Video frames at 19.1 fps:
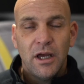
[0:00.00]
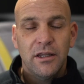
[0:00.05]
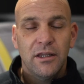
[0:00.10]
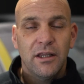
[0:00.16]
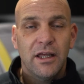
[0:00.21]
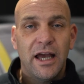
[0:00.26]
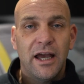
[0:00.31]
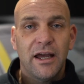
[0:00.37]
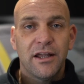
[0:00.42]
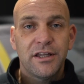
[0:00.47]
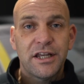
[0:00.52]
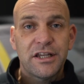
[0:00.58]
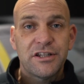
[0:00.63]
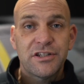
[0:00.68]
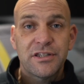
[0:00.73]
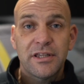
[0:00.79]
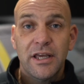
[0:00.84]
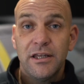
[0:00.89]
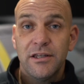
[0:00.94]
and the ad
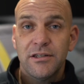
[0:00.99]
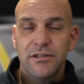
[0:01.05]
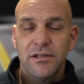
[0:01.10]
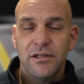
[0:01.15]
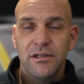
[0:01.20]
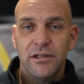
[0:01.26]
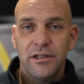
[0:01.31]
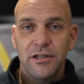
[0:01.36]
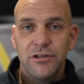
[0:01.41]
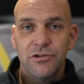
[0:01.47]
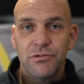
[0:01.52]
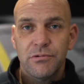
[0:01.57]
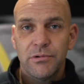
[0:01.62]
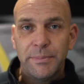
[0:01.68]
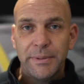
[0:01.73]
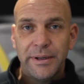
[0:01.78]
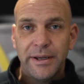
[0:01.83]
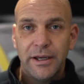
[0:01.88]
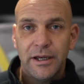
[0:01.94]
states it needs a
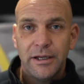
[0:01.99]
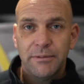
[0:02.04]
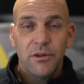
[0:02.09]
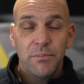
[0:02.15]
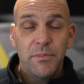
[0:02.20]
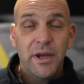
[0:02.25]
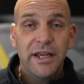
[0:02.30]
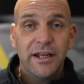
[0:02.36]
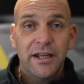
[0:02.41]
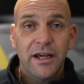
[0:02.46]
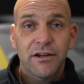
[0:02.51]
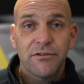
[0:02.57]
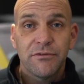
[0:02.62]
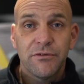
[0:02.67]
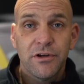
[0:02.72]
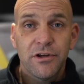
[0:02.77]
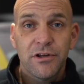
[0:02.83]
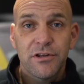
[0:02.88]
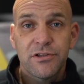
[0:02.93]
repair. The main
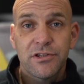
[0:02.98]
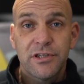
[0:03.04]
advert